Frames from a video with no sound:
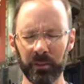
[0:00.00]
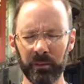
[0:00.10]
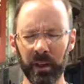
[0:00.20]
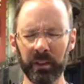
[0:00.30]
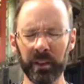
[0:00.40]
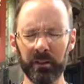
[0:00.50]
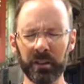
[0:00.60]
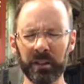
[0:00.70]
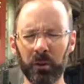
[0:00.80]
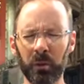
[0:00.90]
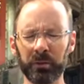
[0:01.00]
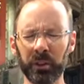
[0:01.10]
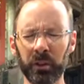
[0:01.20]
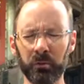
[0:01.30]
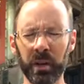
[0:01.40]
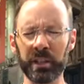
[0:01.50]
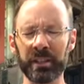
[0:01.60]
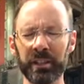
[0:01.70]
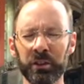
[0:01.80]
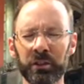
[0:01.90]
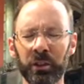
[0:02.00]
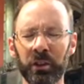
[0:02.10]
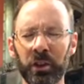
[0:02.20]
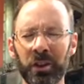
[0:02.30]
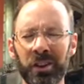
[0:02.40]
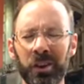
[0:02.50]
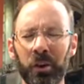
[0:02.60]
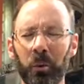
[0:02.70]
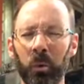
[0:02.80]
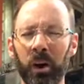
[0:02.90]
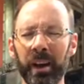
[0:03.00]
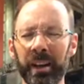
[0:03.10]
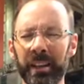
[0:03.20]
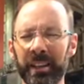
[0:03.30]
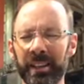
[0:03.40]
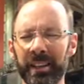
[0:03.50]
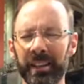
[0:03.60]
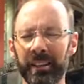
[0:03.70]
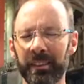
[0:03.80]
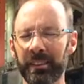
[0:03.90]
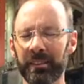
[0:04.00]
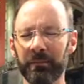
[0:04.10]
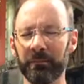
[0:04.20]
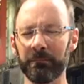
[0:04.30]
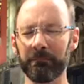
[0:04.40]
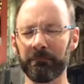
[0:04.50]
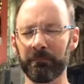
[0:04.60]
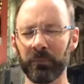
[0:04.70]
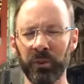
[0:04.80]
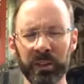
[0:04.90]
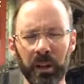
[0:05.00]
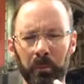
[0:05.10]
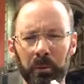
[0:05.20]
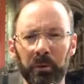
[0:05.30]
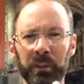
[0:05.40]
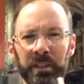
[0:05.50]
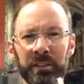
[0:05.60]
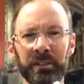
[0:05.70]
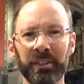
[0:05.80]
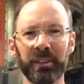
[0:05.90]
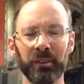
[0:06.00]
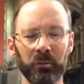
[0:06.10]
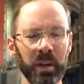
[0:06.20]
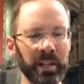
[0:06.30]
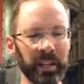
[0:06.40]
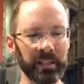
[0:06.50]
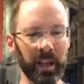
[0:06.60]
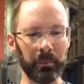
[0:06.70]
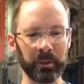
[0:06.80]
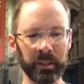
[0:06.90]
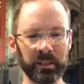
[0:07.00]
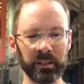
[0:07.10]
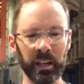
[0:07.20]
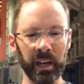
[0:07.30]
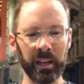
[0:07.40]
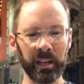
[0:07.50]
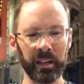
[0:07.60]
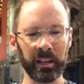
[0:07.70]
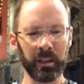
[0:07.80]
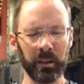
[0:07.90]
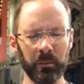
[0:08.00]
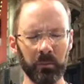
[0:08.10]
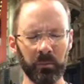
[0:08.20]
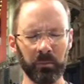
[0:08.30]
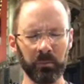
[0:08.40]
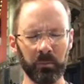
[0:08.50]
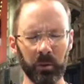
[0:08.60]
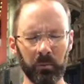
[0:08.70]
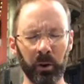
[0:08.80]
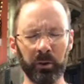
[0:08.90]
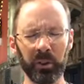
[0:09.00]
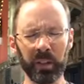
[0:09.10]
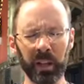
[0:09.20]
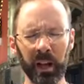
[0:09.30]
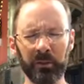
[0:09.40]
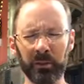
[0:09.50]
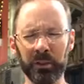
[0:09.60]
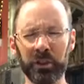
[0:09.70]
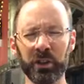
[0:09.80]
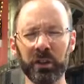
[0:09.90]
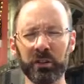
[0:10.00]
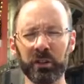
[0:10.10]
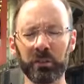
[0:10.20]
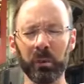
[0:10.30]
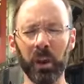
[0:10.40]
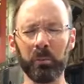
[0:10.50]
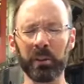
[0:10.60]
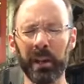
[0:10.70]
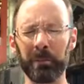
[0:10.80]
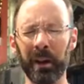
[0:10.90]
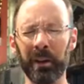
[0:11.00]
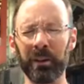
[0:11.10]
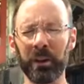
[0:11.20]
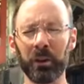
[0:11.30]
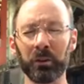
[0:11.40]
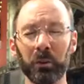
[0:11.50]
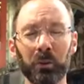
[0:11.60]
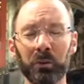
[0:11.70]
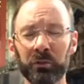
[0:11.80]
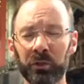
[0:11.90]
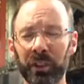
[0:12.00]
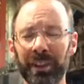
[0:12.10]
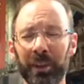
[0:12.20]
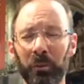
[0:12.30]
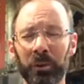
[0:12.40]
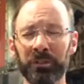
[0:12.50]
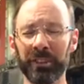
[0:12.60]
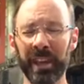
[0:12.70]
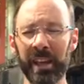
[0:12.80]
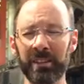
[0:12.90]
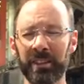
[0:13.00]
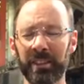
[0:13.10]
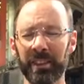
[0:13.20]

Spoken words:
Father, there is so often a reason as to why, for example, this reading is happening today, both in the life of the church as we open up our doors once again